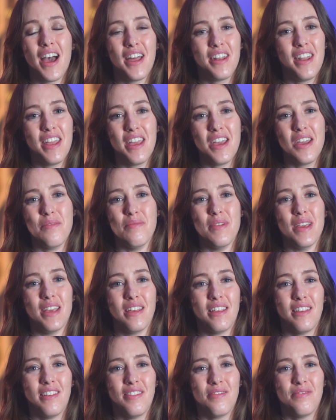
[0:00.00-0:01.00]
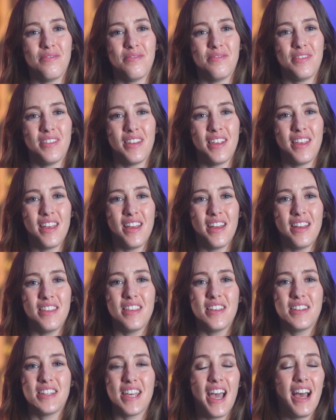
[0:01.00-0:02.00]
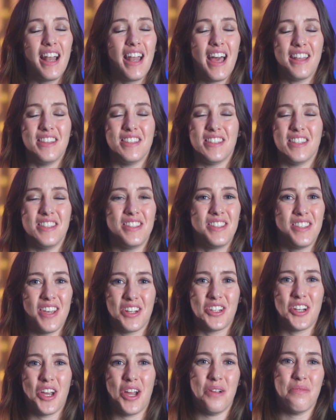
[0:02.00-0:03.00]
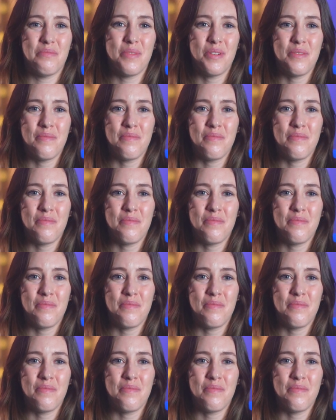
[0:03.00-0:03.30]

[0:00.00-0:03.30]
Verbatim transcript: and Naomi. The tale ends in such hope.